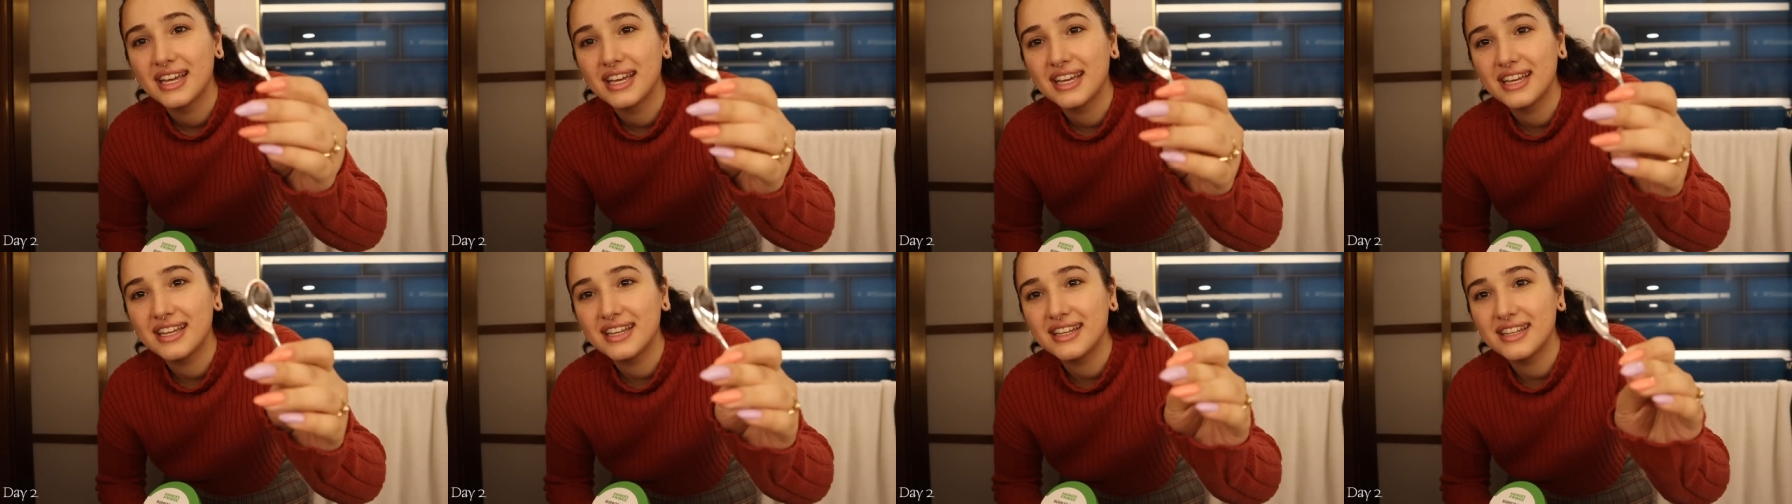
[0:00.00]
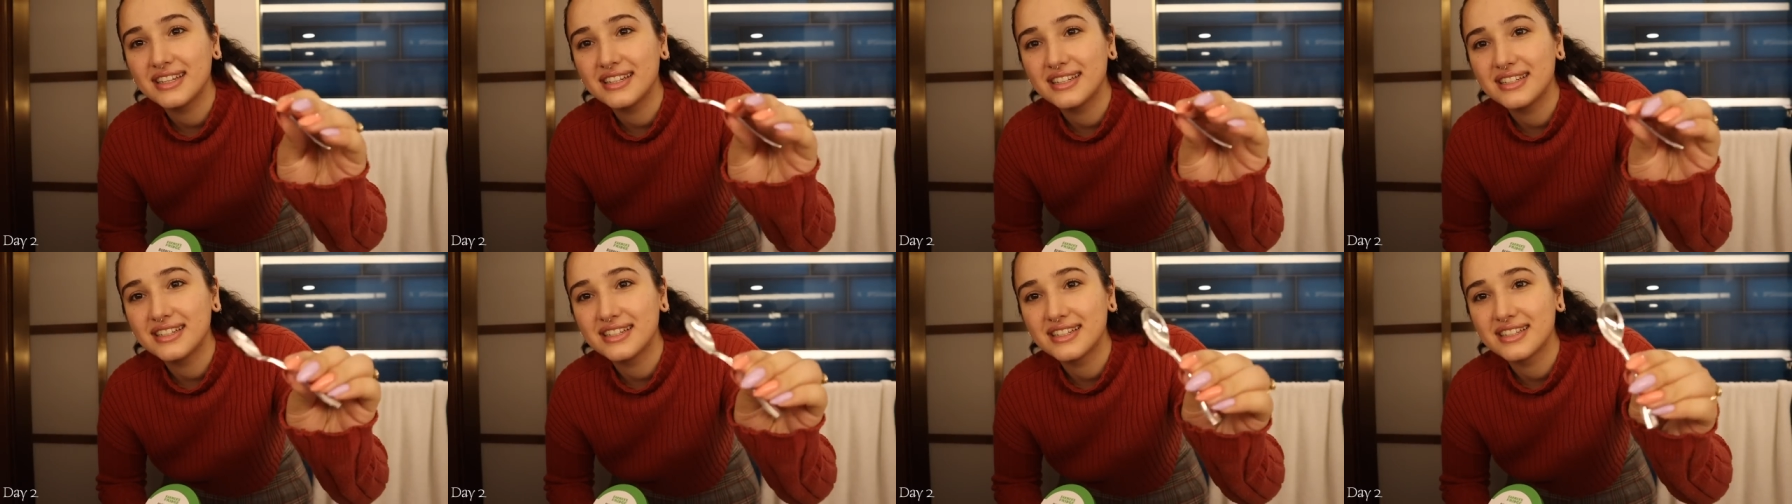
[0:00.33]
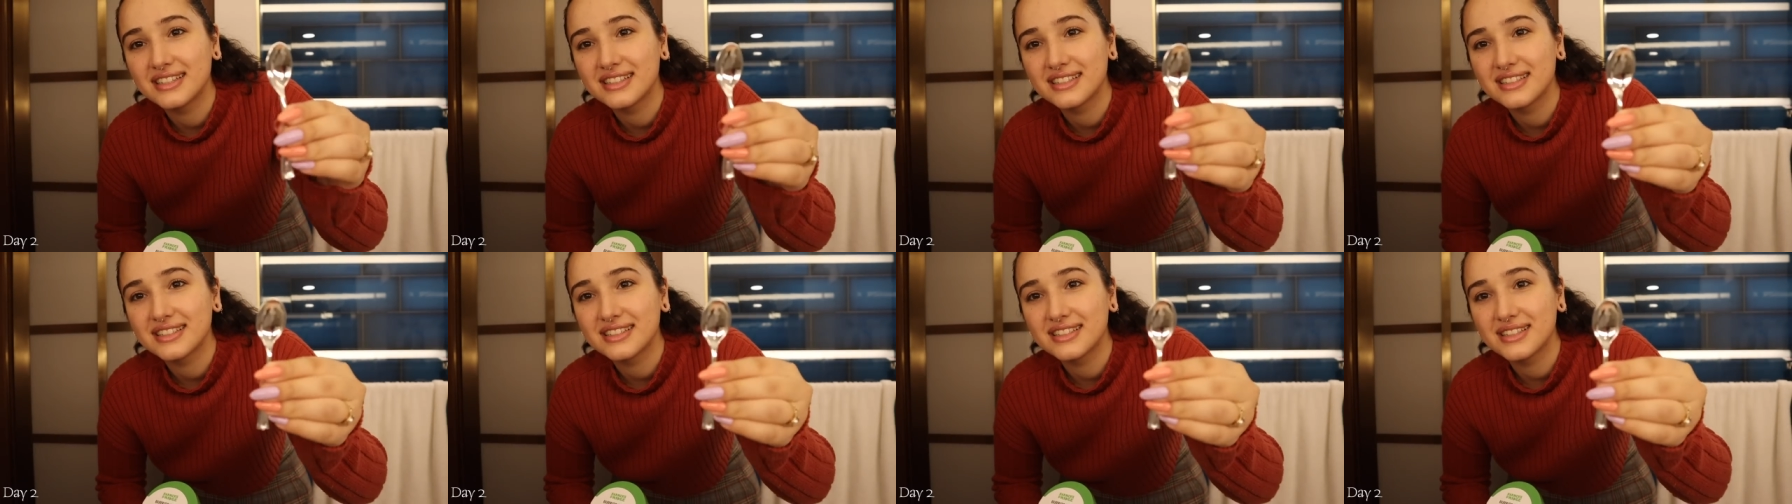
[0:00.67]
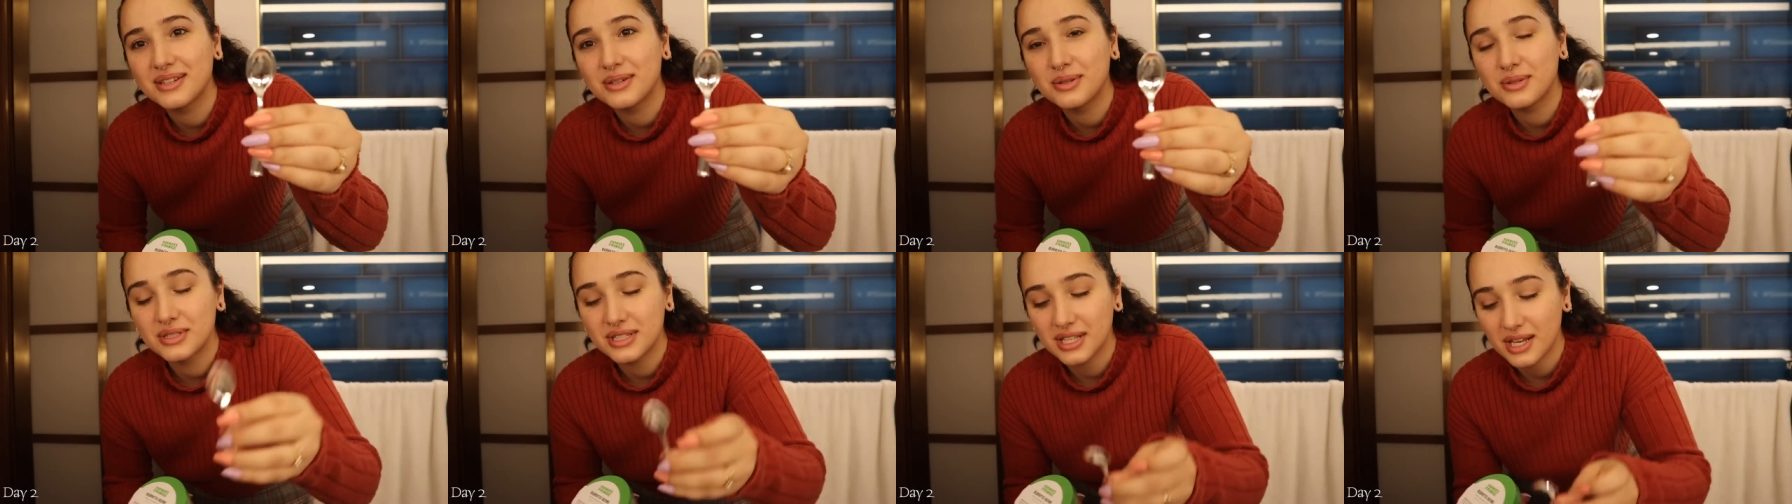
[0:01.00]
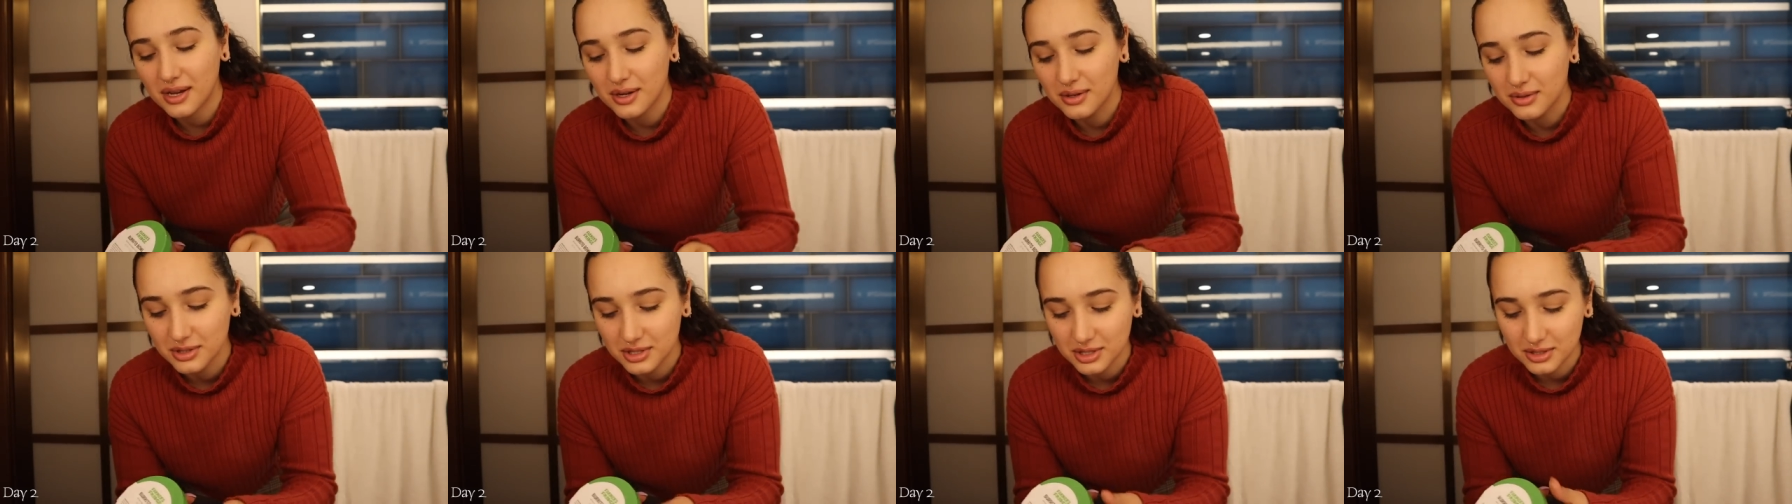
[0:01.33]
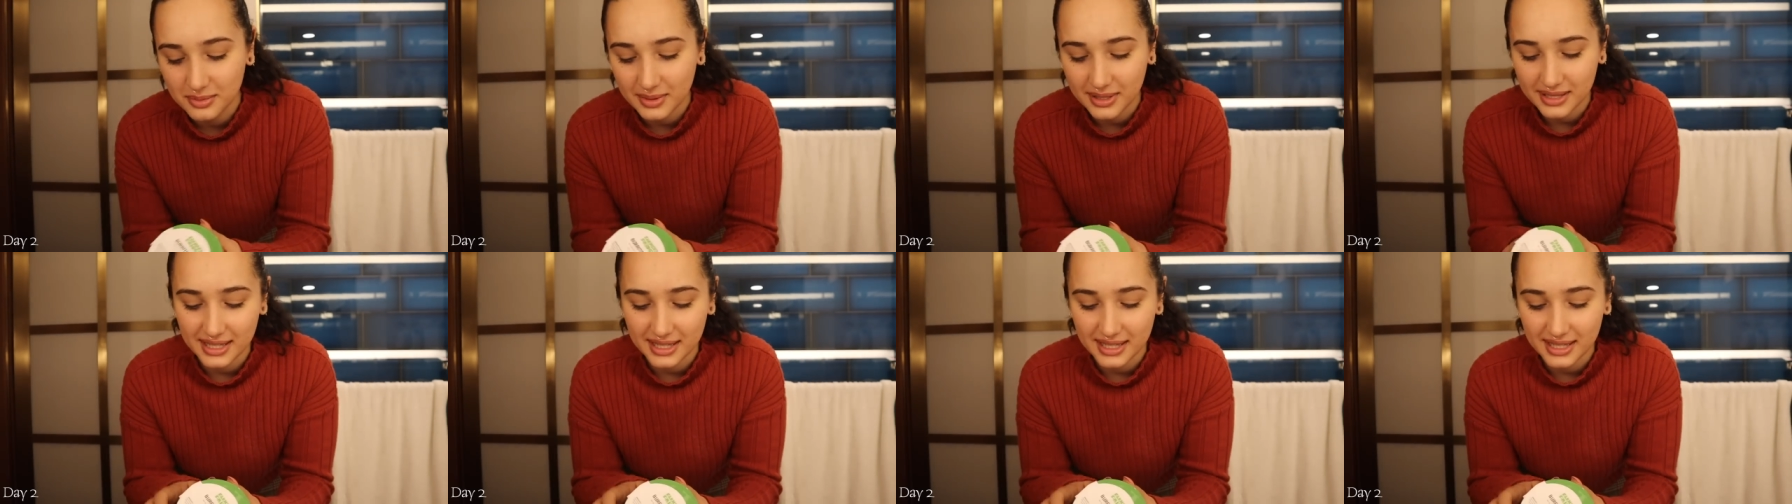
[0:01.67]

in the hotel room.